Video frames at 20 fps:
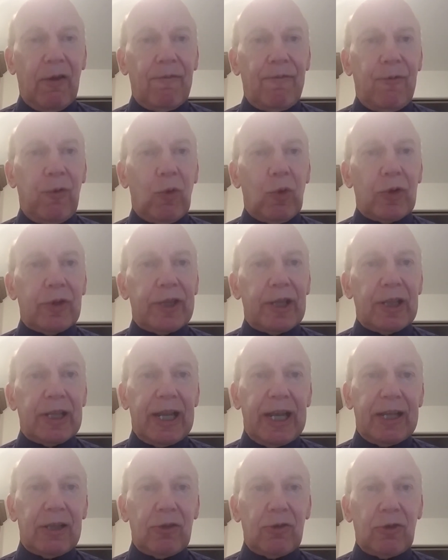for the
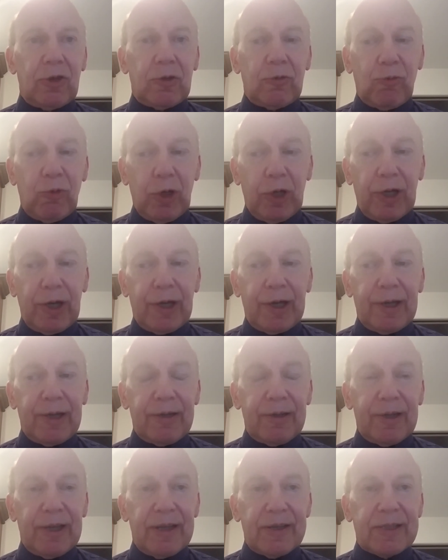landlord work
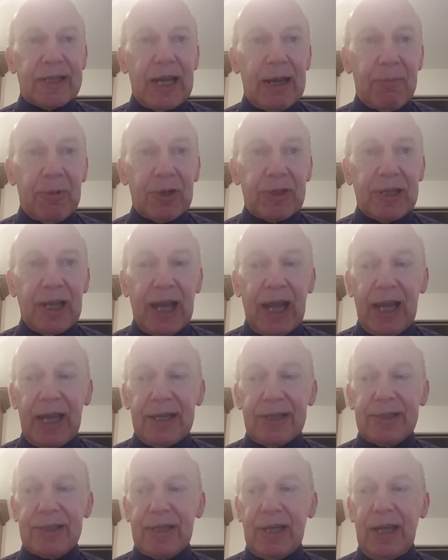as
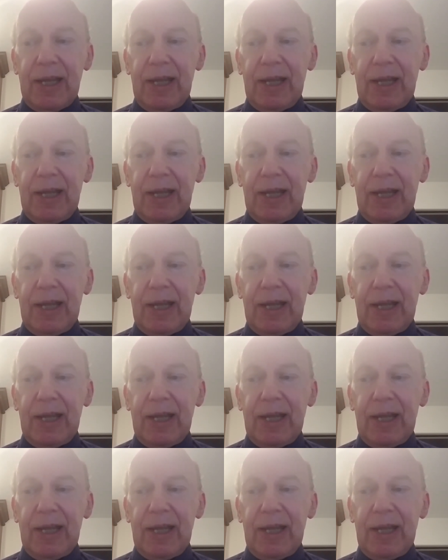amortized?